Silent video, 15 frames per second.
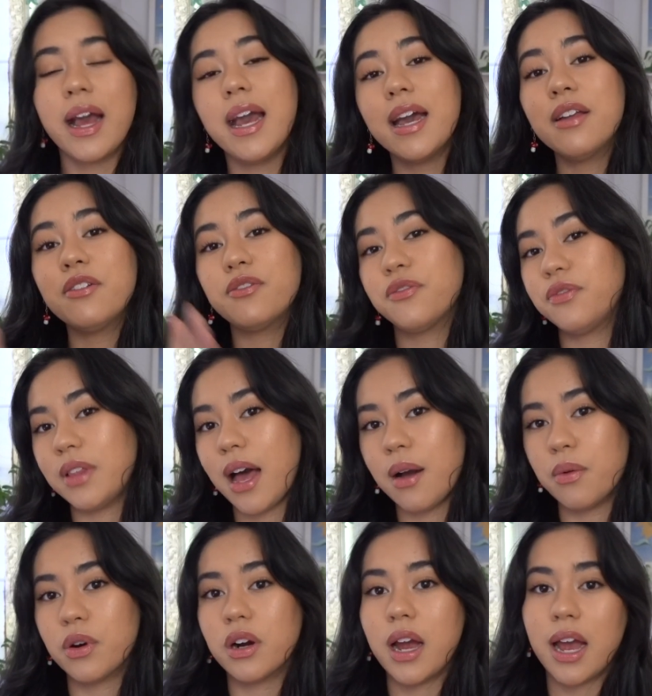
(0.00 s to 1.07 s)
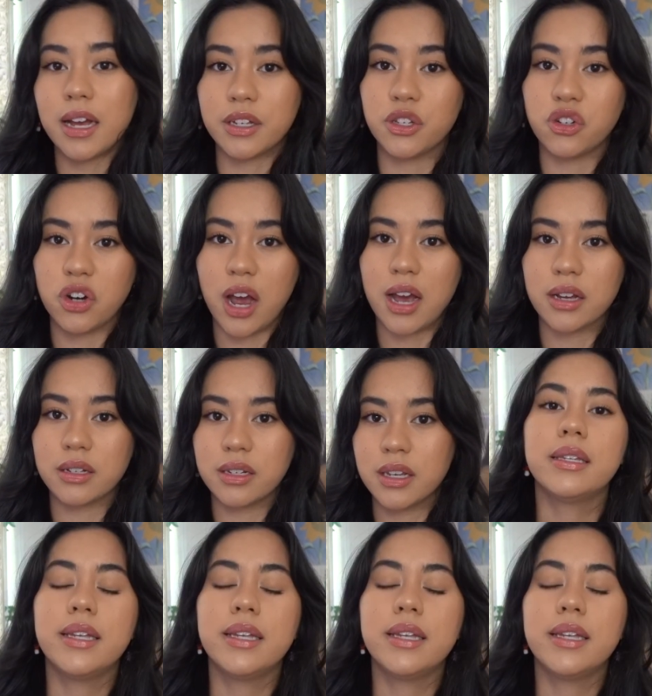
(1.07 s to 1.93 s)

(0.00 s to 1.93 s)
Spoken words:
and flower extract.